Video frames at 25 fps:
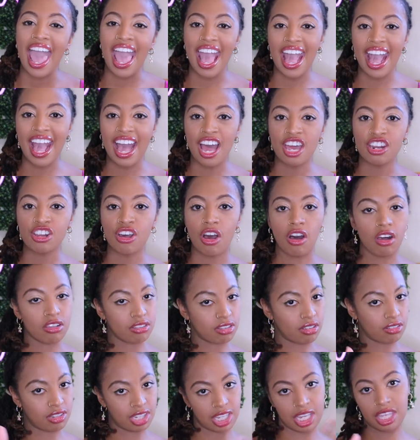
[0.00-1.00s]
and
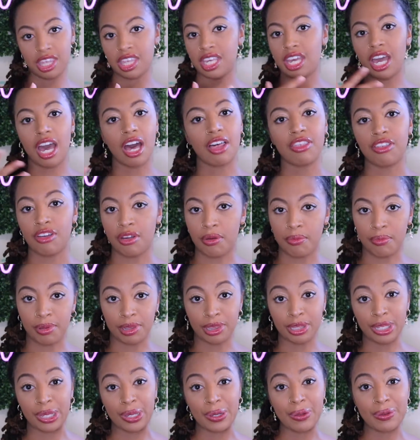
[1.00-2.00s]
also see the other
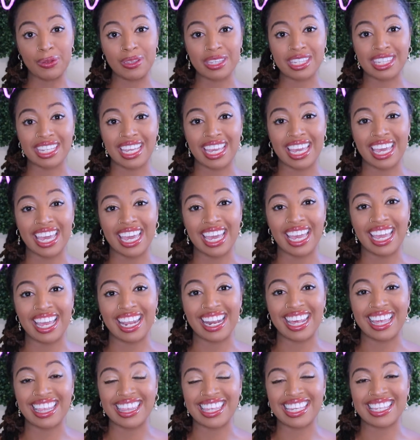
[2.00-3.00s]
balloons
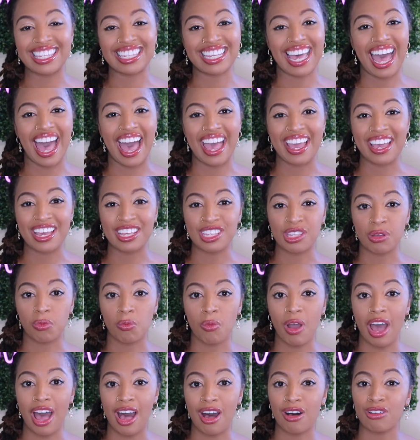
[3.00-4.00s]
in the sky as
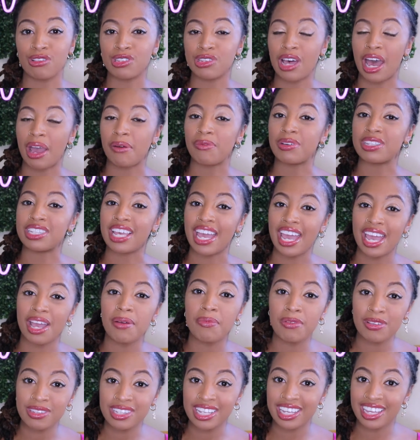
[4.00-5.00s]
well. So I was
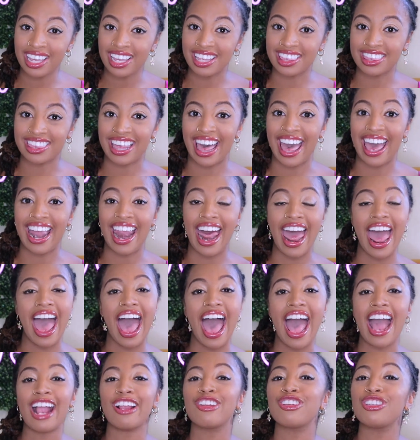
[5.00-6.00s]
able to get that.
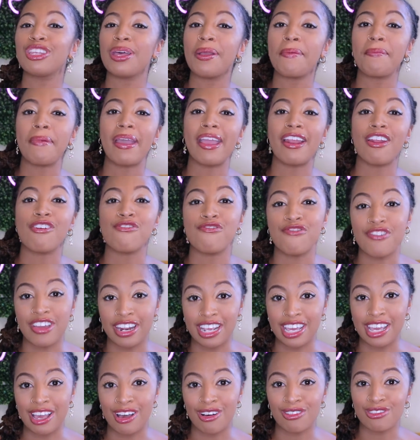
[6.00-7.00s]
I actually made a
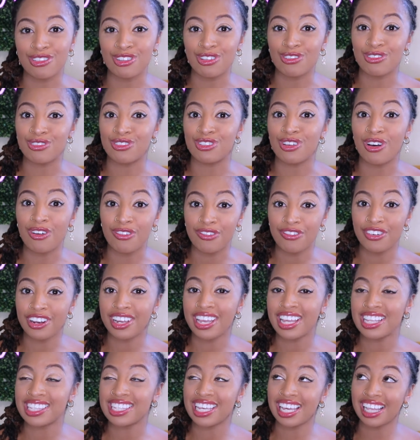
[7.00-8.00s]
video, so don't
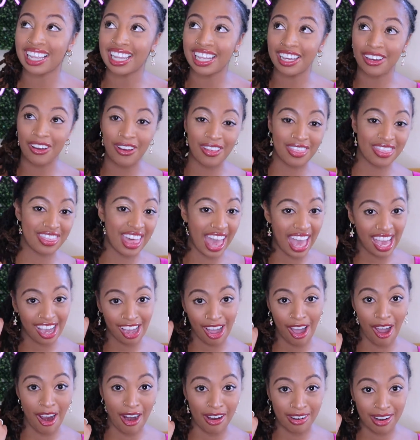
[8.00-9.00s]
forget to click on that
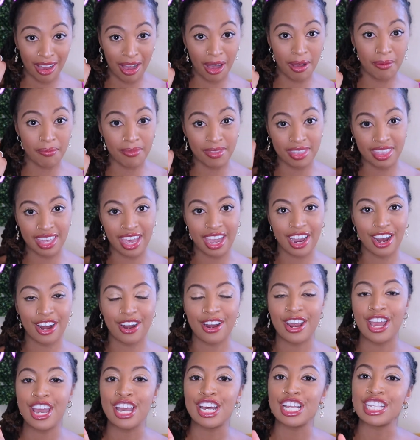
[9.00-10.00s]
card up
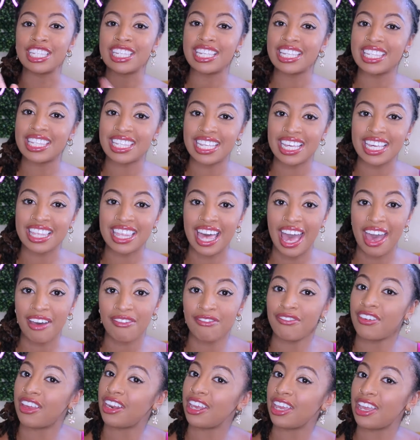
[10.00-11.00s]
there to see
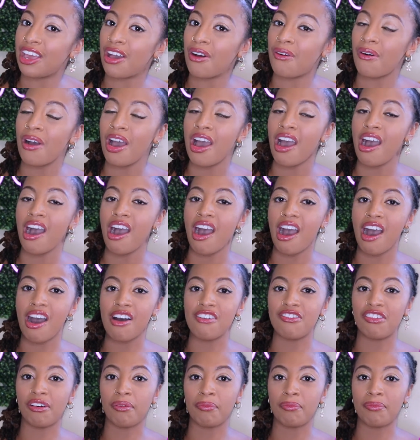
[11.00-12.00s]
that video
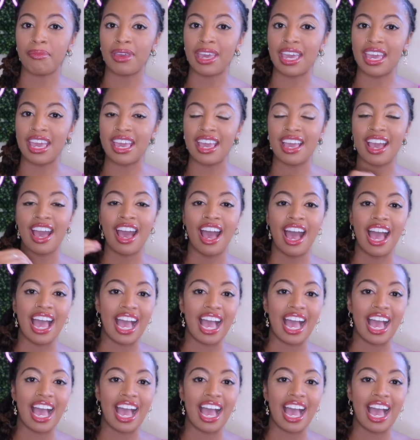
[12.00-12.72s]
of me